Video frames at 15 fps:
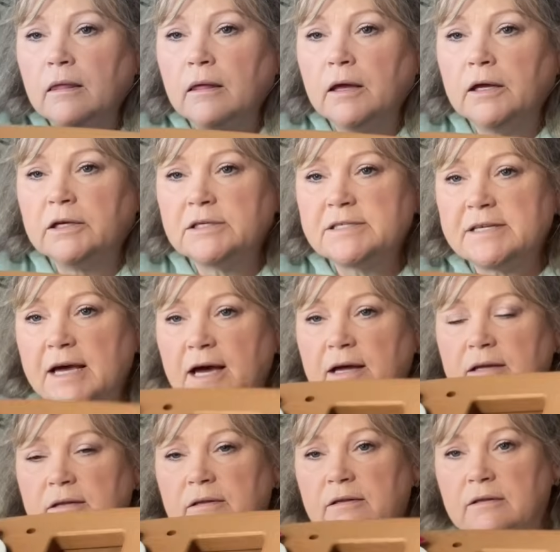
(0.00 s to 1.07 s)
and it's got
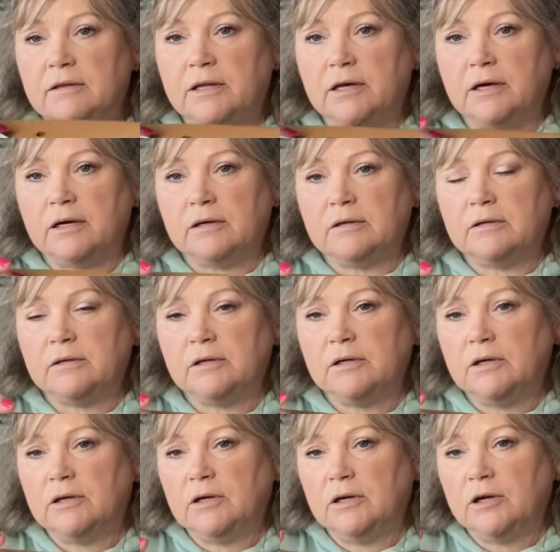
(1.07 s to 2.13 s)
the
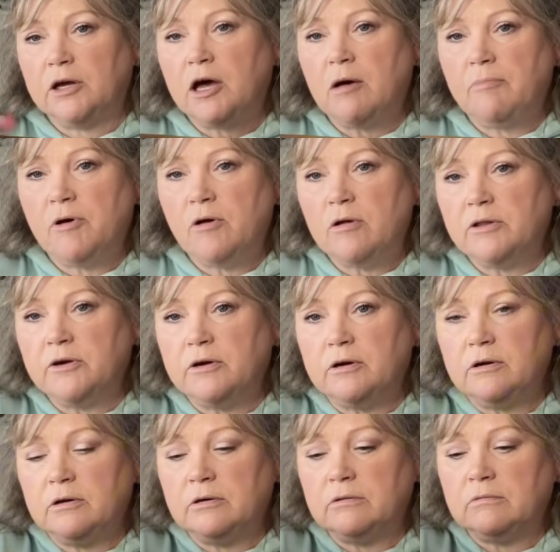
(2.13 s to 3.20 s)
cup holder,
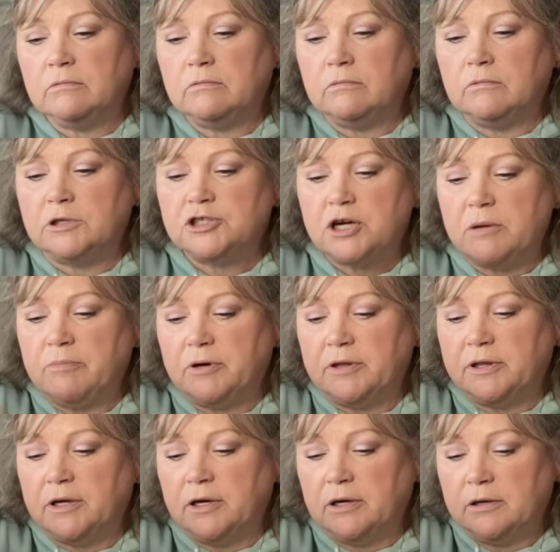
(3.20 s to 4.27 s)
which I put
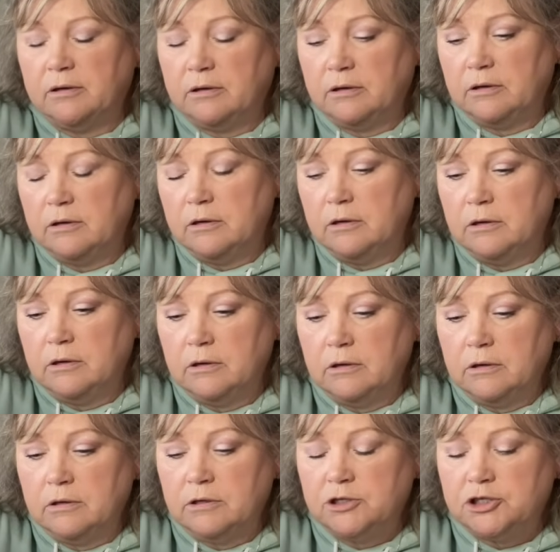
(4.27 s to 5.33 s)
the
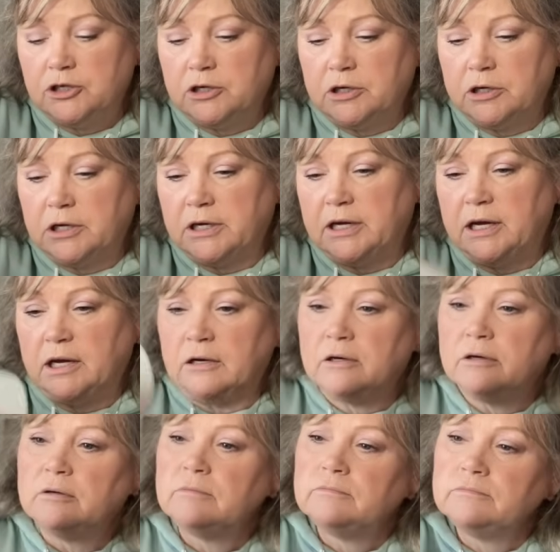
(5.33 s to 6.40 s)
sugar
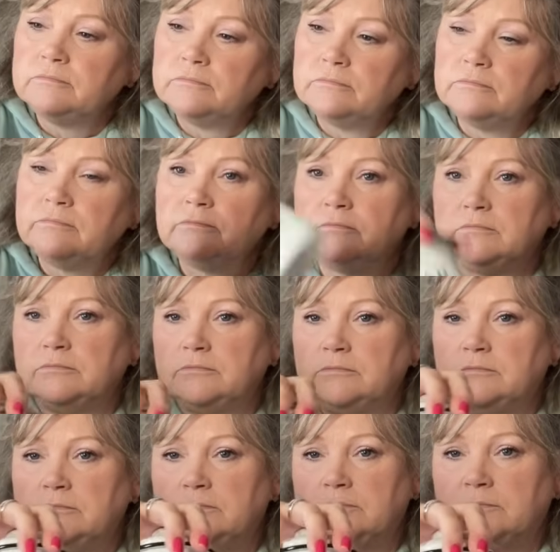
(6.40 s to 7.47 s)
container
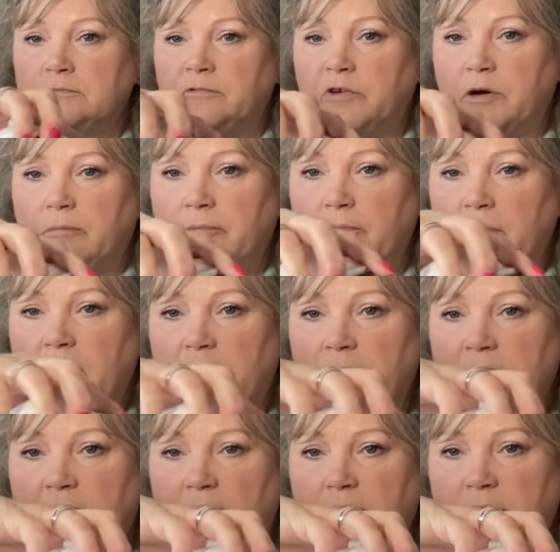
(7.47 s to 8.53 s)
from Hobby
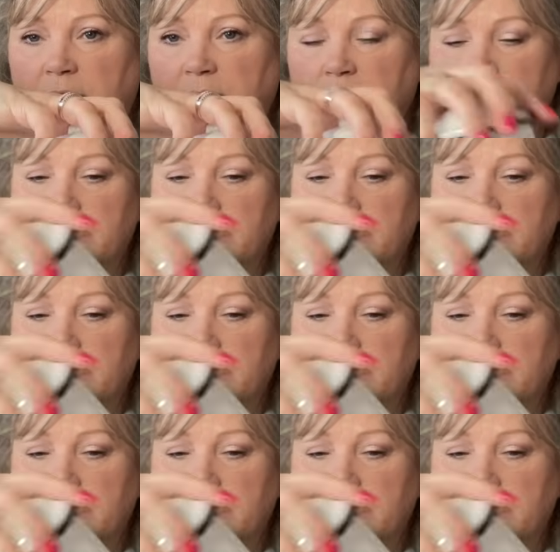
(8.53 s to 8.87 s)
Lobby.